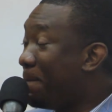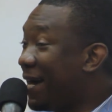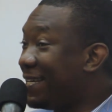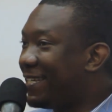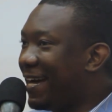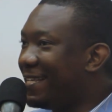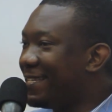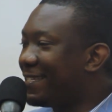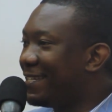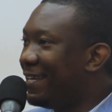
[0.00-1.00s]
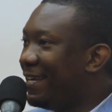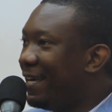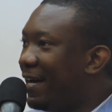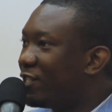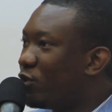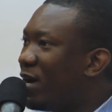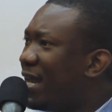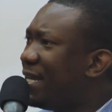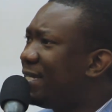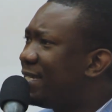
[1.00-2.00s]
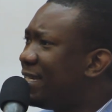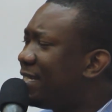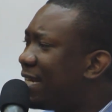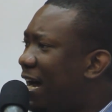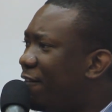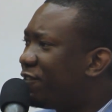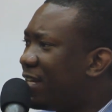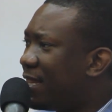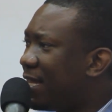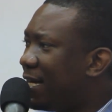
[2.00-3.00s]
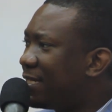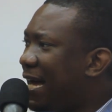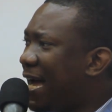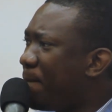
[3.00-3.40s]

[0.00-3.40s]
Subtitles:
By chance. And so what I did after that,